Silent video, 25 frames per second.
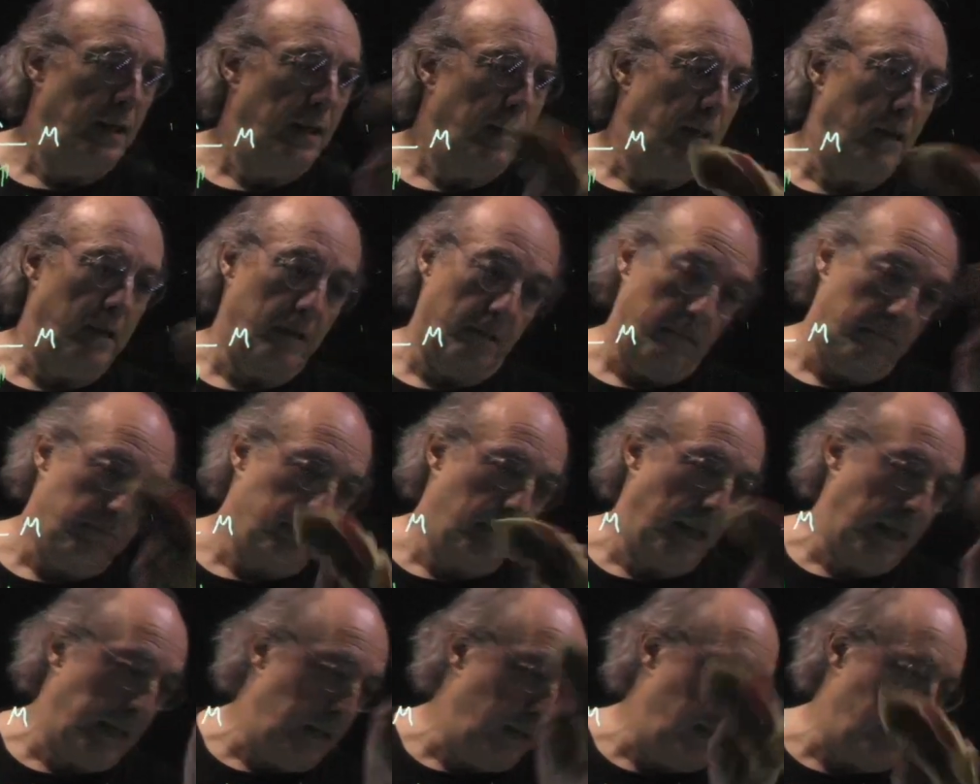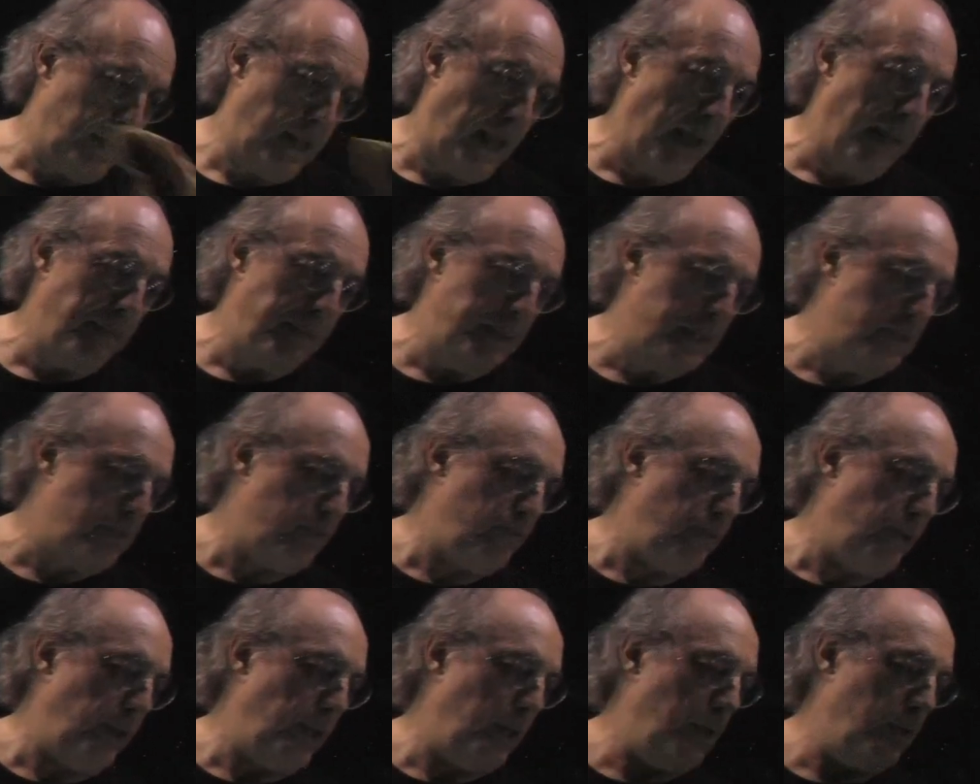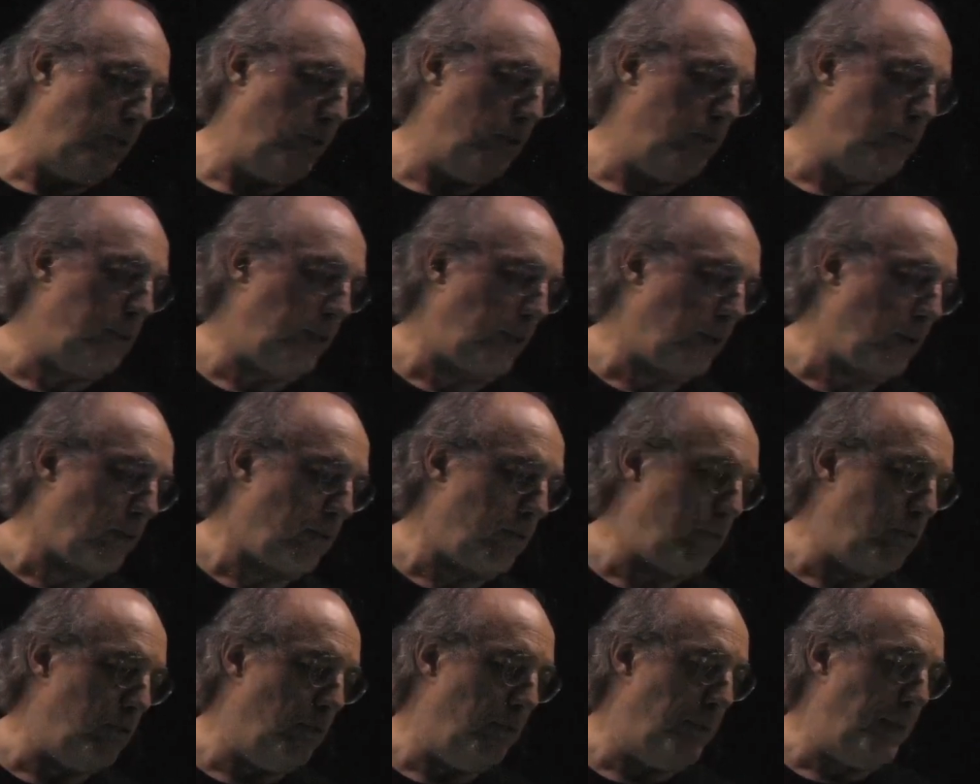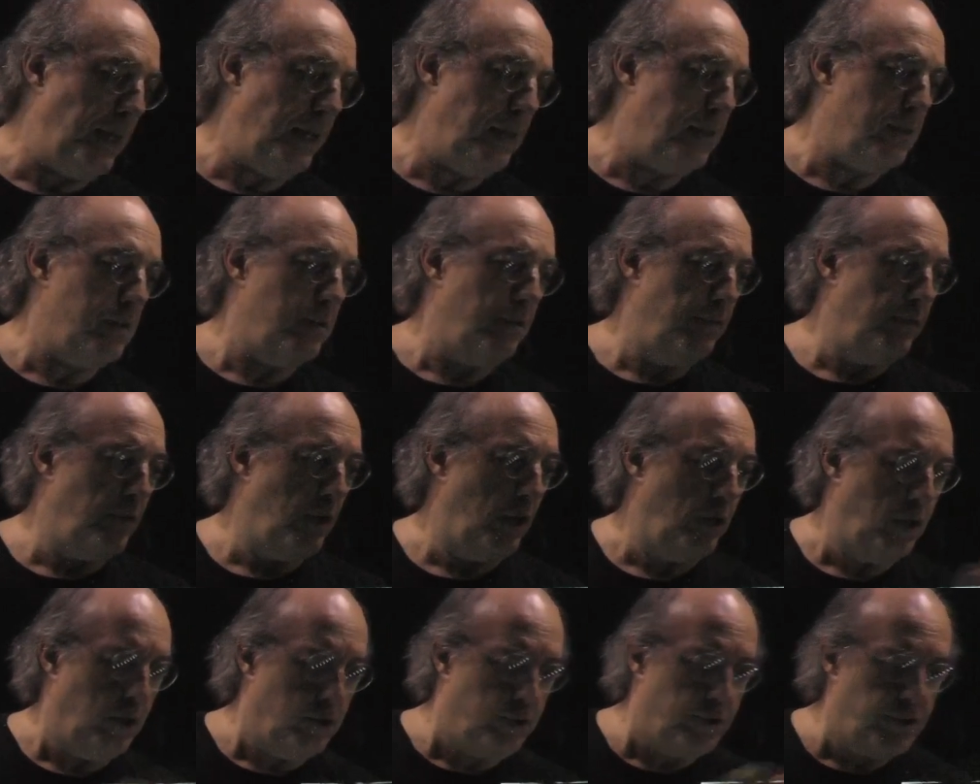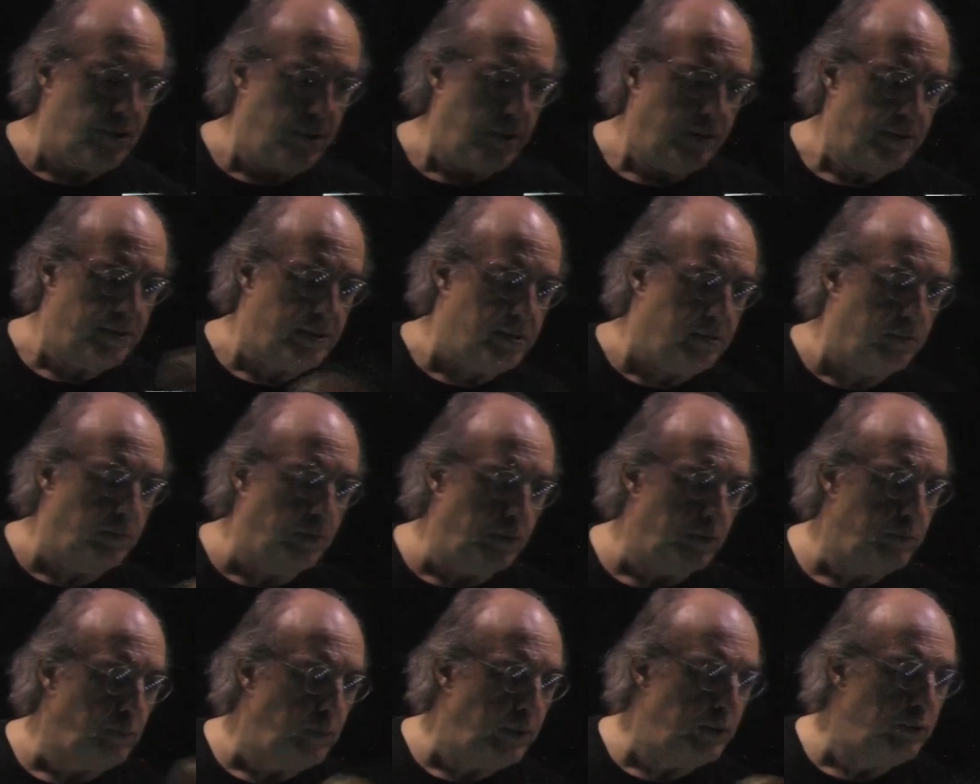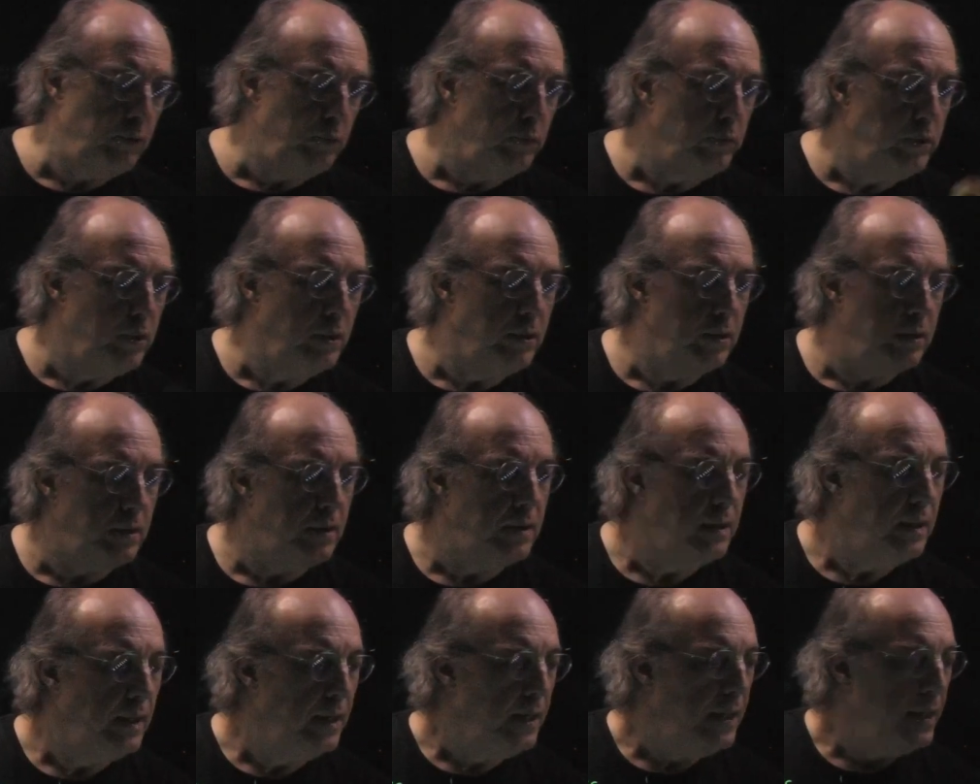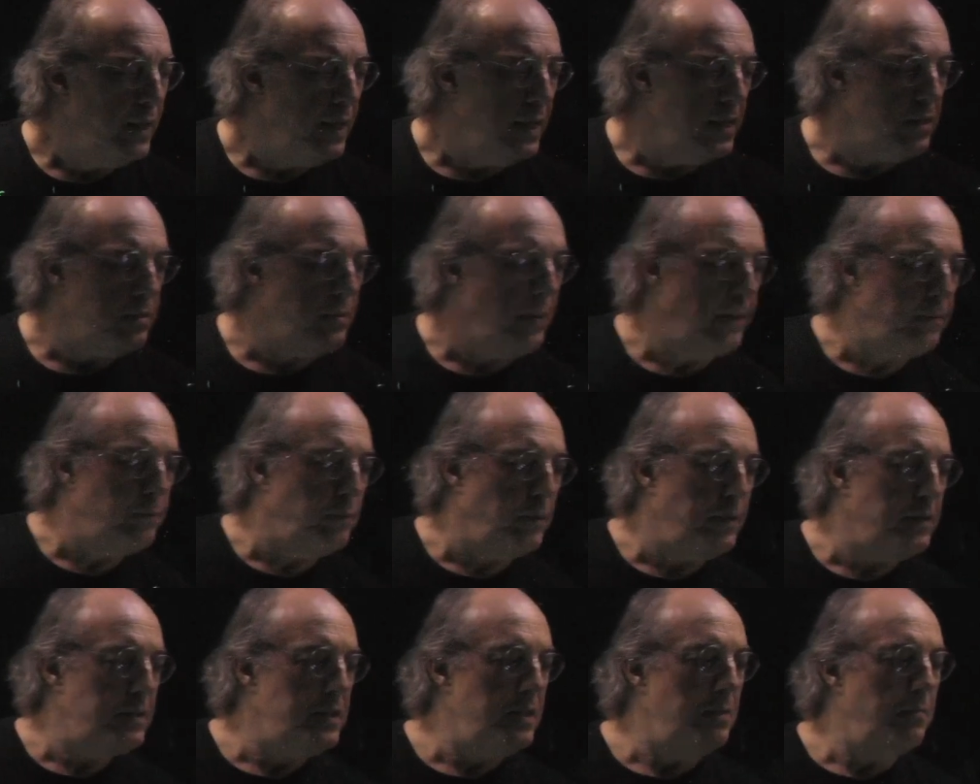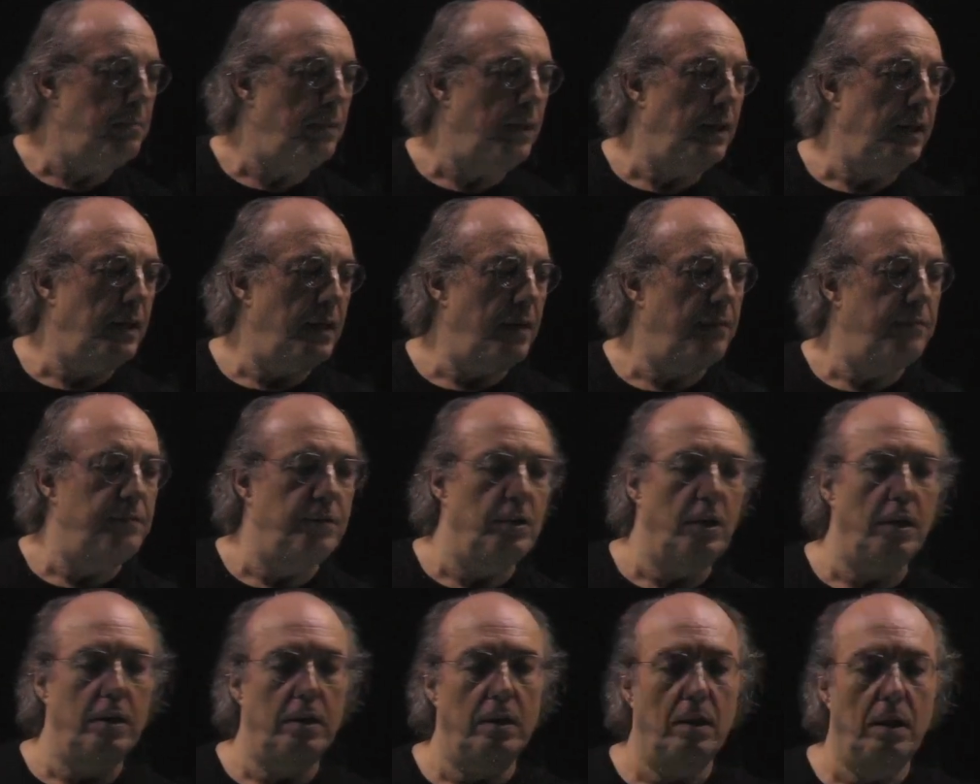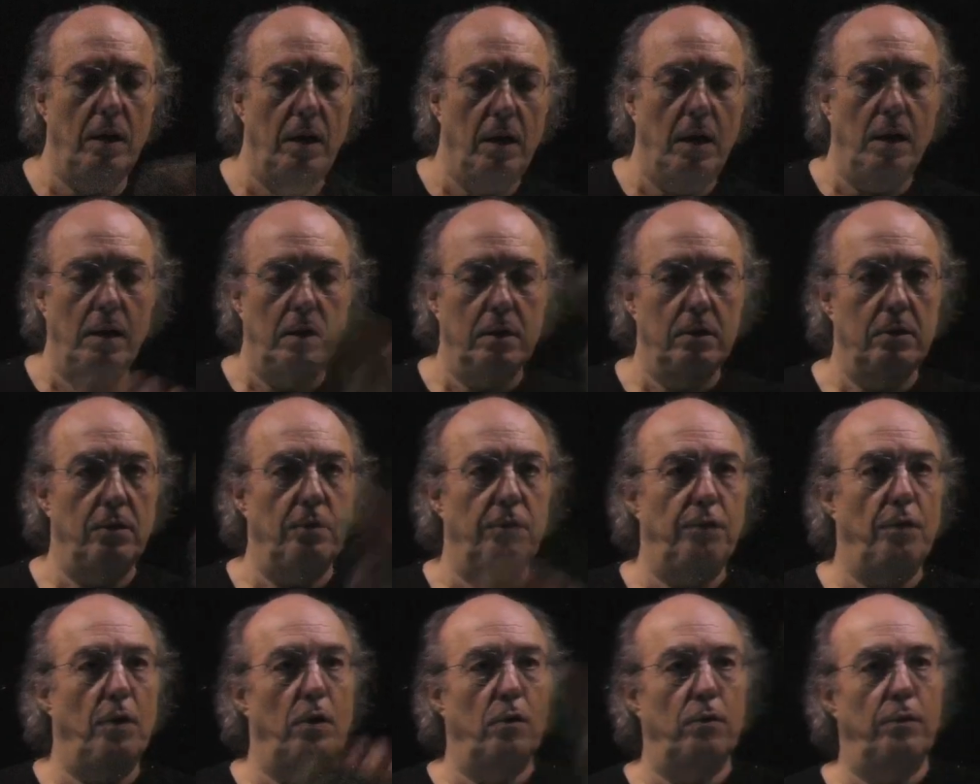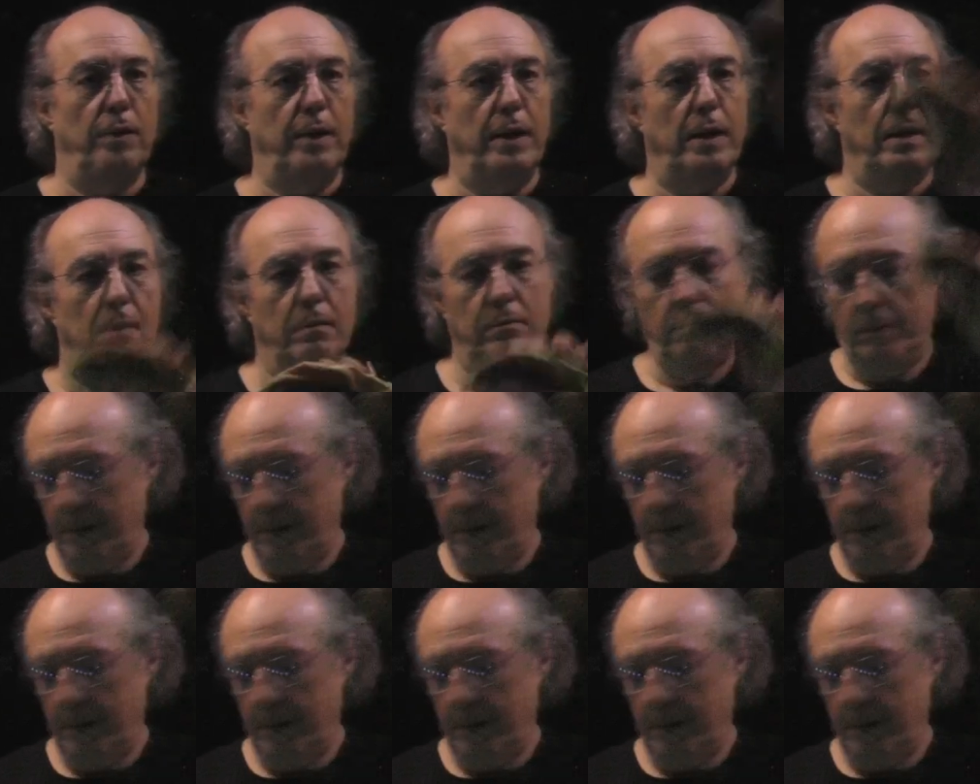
and chemistry and all the other domains of knowledge. So what we do there is that we simply have done the following. We